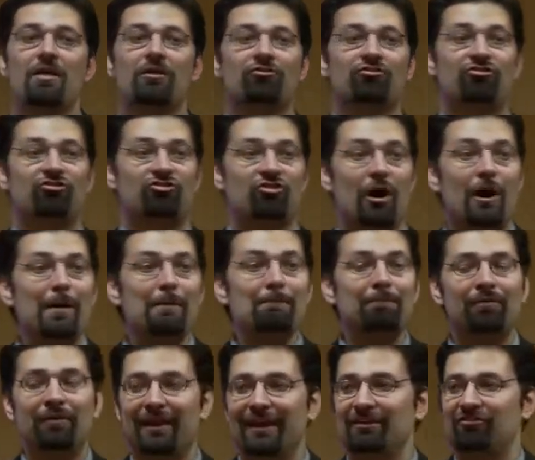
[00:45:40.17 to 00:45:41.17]

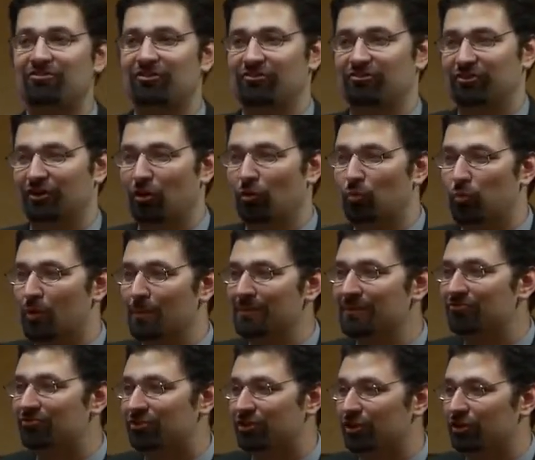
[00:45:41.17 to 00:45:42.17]
Some places in a
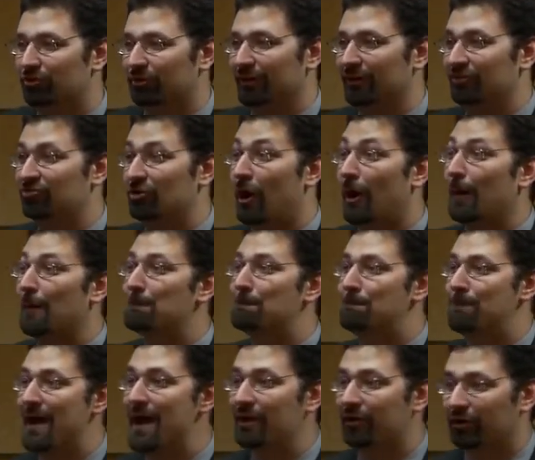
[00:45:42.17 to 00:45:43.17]
woman's uterus are
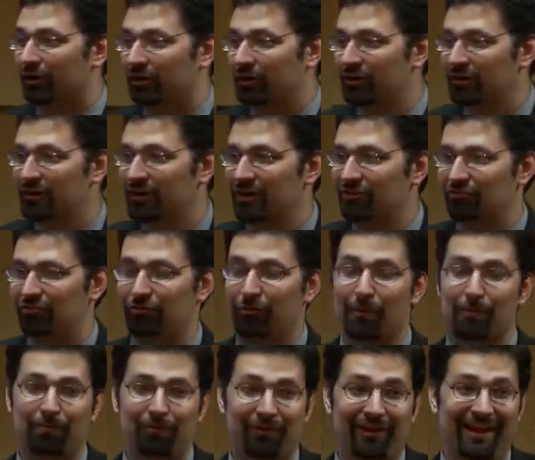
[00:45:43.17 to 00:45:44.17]
better to
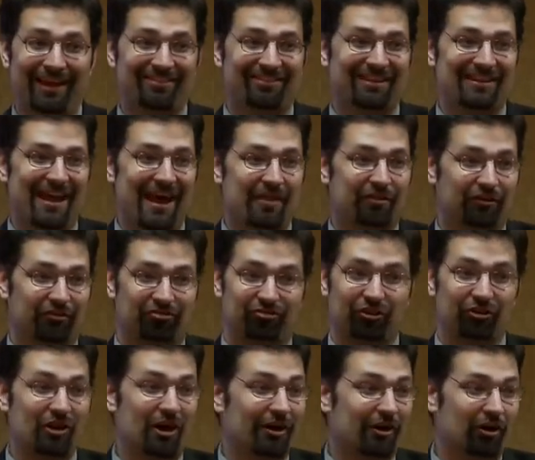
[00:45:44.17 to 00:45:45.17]
implant than others.
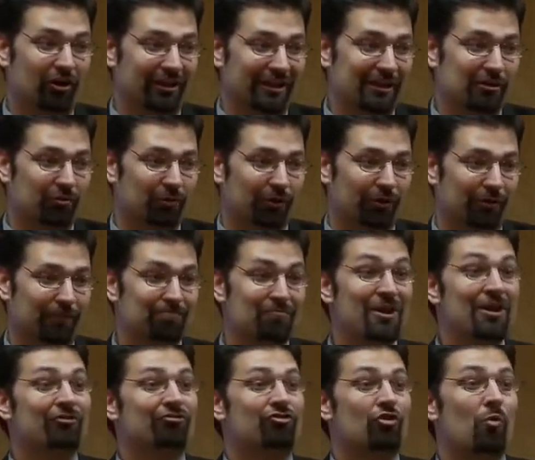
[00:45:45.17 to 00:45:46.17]
They're not all equal.
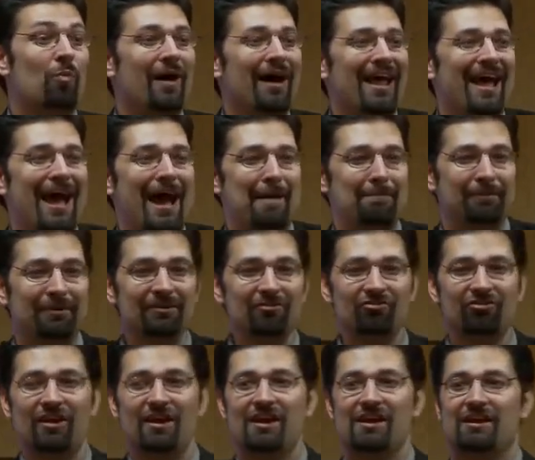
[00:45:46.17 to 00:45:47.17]
So what
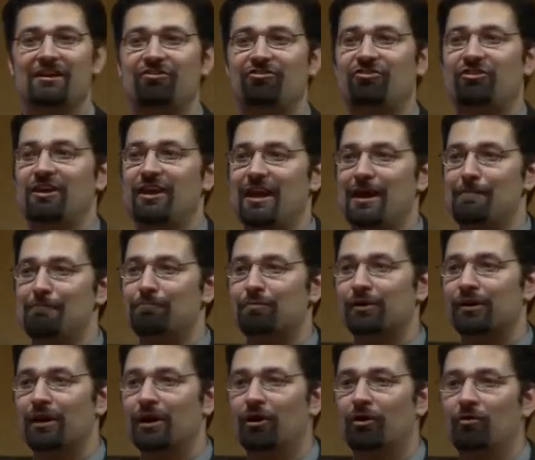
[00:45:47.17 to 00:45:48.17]
happens is the
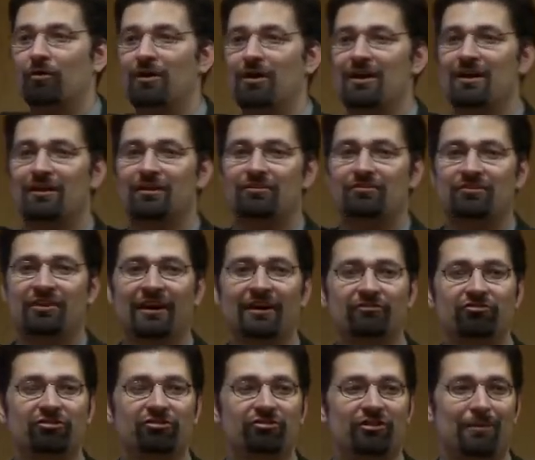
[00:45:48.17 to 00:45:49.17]
embryo
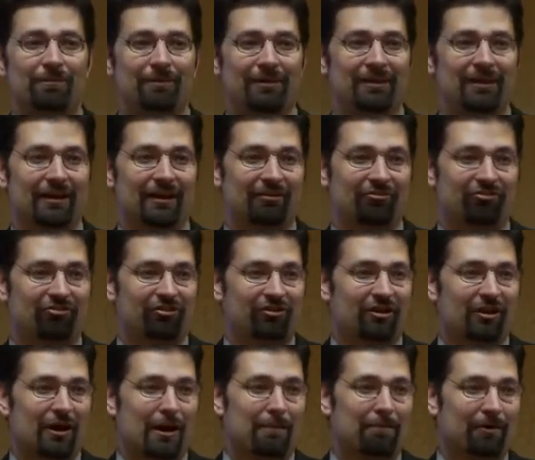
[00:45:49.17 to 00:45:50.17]
touches up against
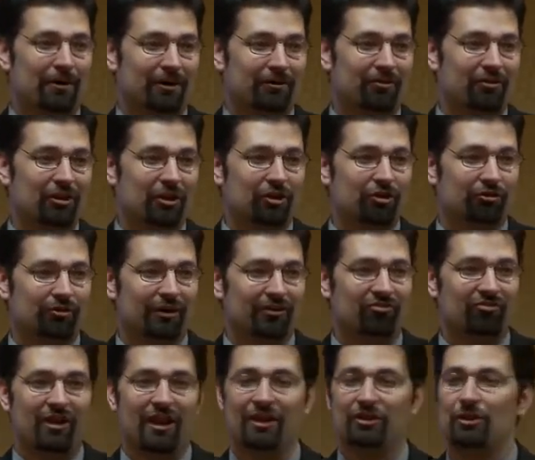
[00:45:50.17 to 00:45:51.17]
a part of the
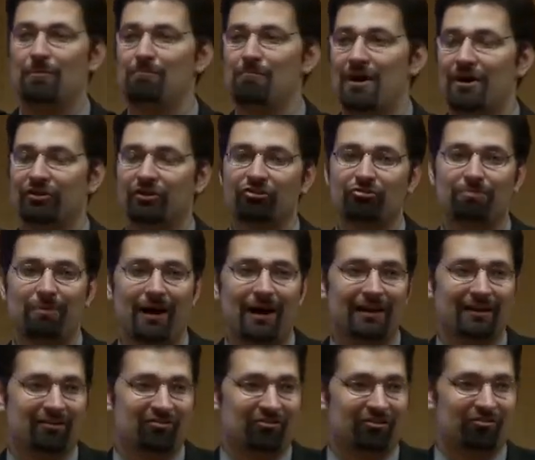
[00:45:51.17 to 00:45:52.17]
uterus, and the mother's
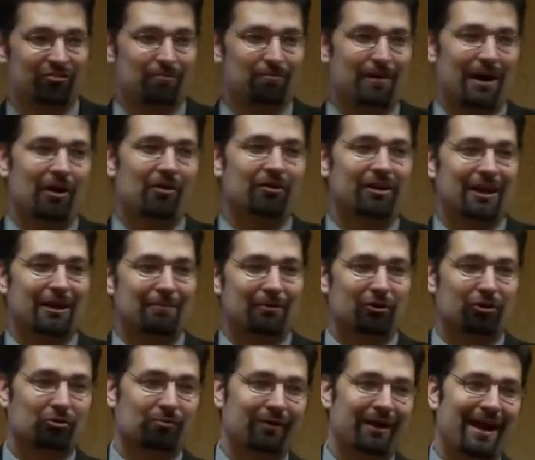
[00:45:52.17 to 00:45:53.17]
body sends a
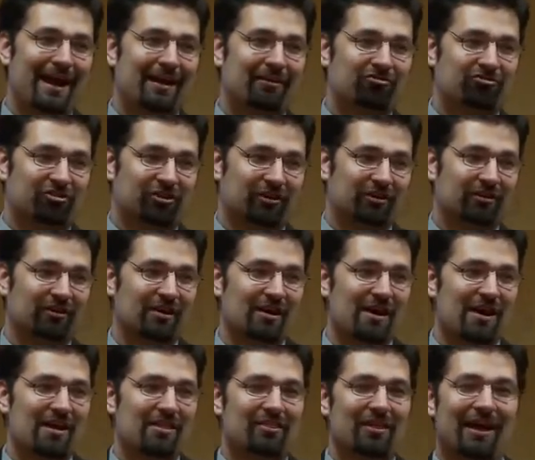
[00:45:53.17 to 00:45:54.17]
biochemical reaction
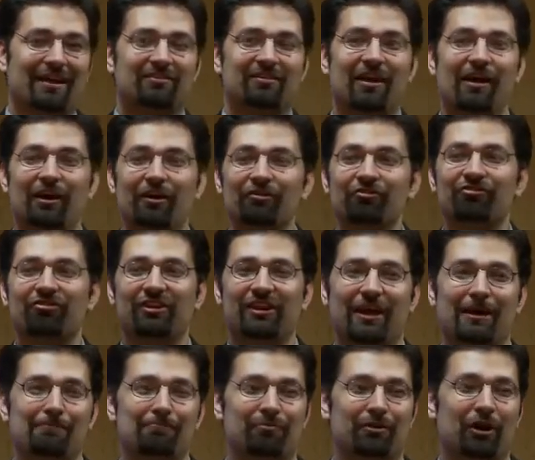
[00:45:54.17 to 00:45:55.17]
that tells
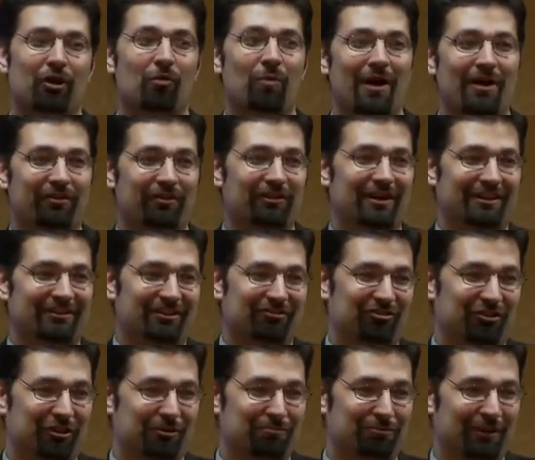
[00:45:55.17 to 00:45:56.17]
the embryo whether or not
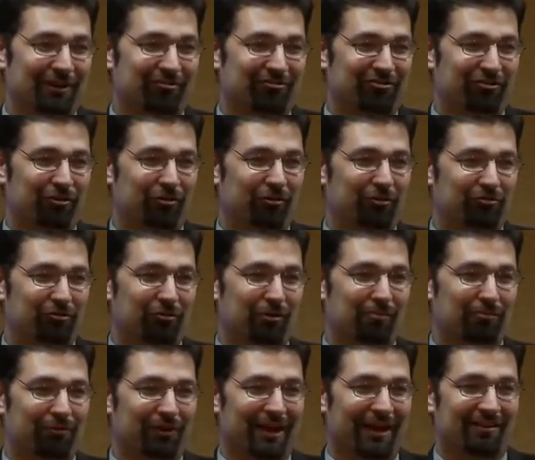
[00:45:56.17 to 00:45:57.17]
that's a good place to
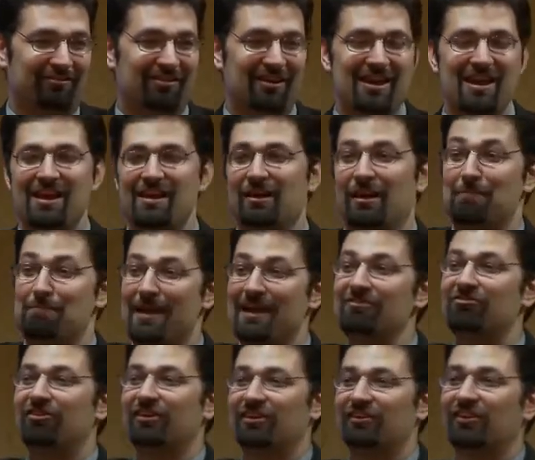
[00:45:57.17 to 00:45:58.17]
implant. It
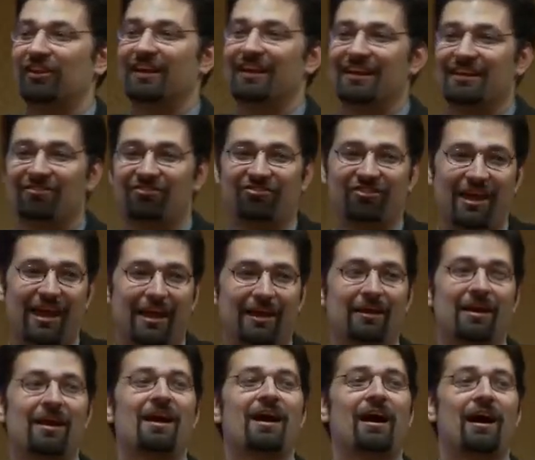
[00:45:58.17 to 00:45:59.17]
basically is
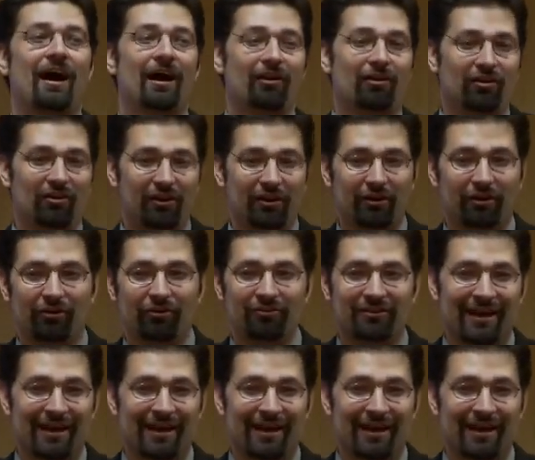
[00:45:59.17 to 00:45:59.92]
saying a little